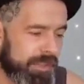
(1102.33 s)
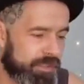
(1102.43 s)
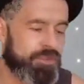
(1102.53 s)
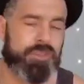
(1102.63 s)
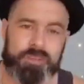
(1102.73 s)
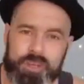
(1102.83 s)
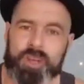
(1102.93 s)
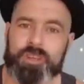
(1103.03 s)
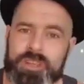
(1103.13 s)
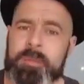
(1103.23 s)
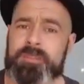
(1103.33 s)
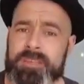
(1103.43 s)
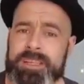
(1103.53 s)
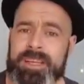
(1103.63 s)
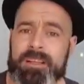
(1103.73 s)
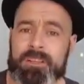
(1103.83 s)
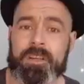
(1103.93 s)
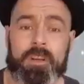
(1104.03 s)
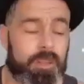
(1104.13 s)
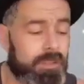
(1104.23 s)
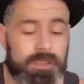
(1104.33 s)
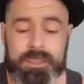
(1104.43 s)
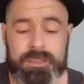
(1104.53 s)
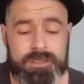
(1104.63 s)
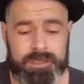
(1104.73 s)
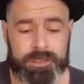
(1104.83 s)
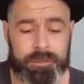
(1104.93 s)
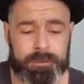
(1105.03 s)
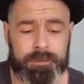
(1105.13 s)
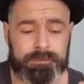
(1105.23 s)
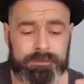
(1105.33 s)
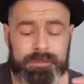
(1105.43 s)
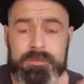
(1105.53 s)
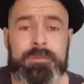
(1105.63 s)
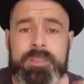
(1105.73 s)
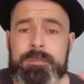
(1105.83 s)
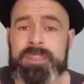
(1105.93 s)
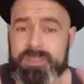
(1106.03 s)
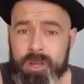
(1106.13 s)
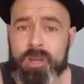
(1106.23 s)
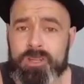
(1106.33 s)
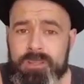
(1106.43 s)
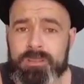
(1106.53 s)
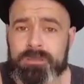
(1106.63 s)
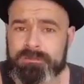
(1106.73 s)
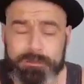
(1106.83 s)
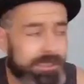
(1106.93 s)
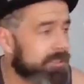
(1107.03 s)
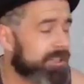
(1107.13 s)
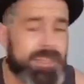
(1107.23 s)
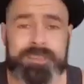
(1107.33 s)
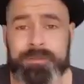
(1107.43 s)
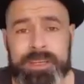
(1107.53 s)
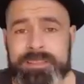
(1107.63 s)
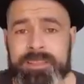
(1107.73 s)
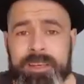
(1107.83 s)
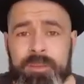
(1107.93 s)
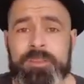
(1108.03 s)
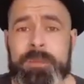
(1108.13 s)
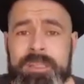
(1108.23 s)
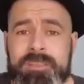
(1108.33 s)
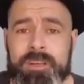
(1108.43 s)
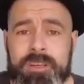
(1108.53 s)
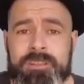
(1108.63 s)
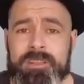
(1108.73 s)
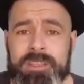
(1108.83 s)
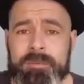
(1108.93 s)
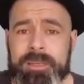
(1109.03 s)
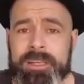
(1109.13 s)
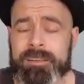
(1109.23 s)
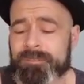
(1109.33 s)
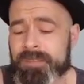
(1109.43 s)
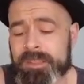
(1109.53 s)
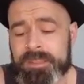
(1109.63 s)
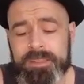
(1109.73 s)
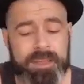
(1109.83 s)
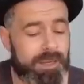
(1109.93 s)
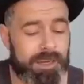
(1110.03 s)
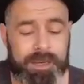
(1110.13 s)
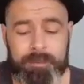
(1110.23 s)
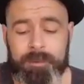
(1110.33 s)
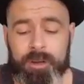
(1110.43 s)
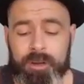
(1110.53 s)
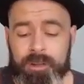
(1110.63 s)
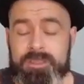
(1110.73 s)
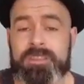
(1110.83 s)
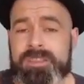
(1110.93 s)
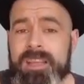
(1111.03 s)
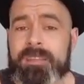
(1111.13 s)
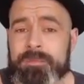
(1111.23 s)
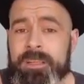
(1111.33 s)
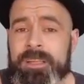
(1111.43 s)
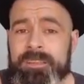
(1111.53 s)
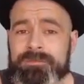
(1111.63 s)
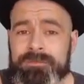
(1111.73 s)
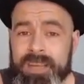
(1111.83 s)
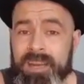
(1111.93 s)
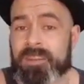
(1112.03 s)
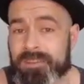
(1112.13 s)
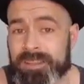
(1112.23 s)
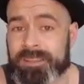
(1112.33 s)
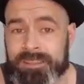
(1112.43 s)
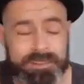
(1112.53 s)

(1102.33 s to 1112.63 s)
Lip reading: You should only be drinking alcohol to be social, which, let's face it, who's been social at the minute? Or to celebrate, I think.